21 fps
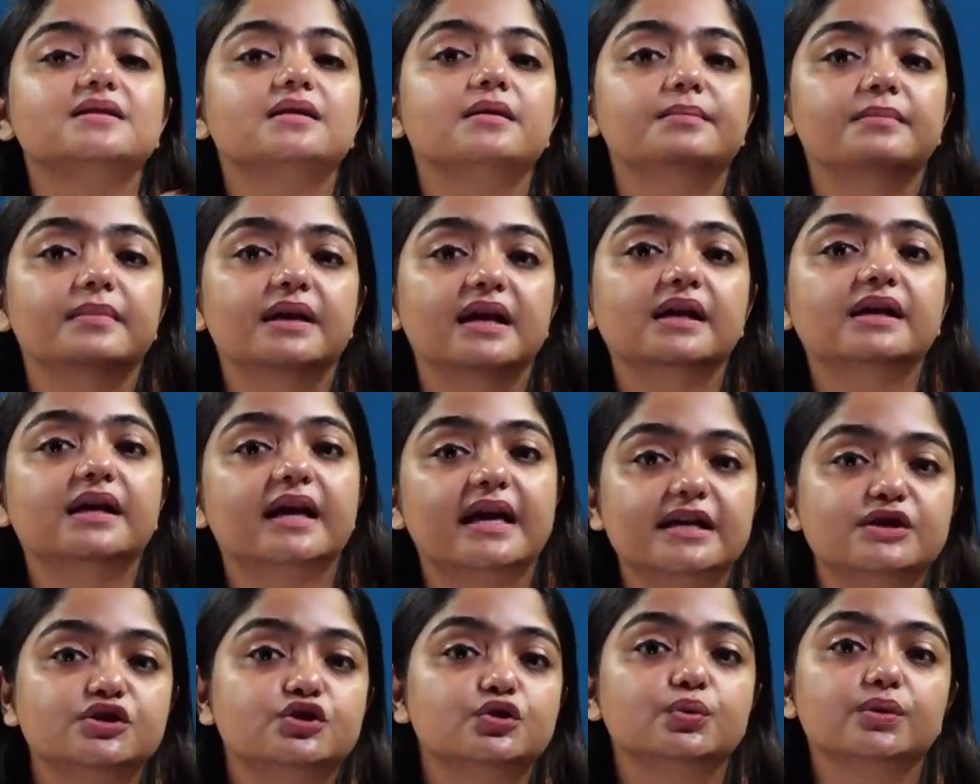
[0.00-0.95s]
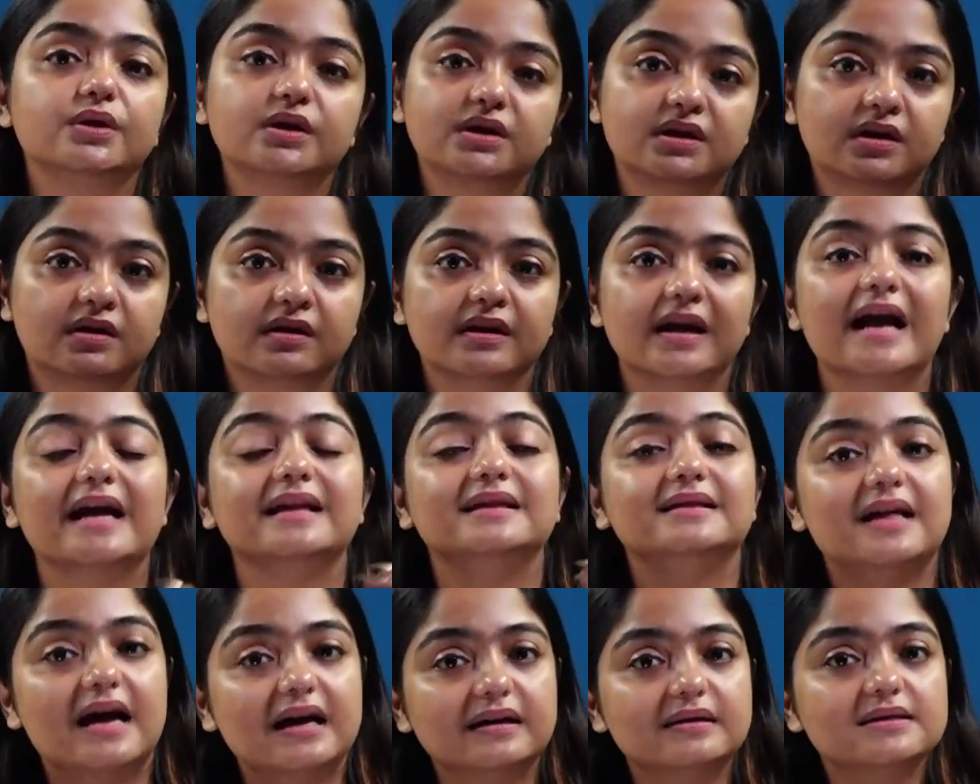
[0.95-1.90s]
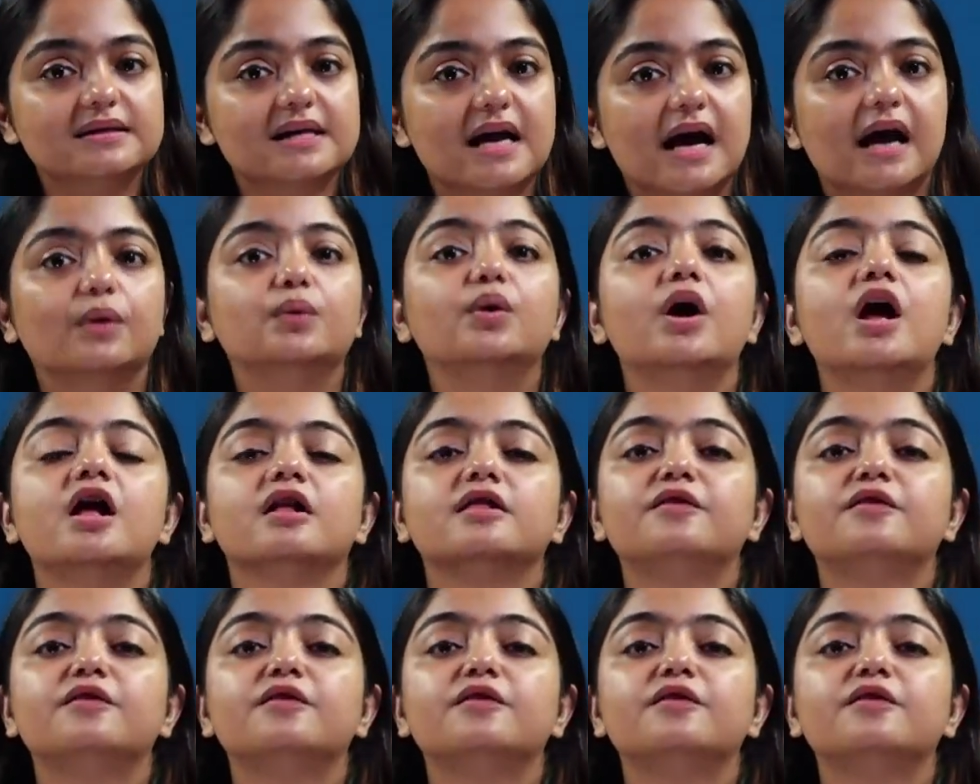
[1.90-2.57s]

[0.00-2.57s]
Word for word: the milk into the curd and that is how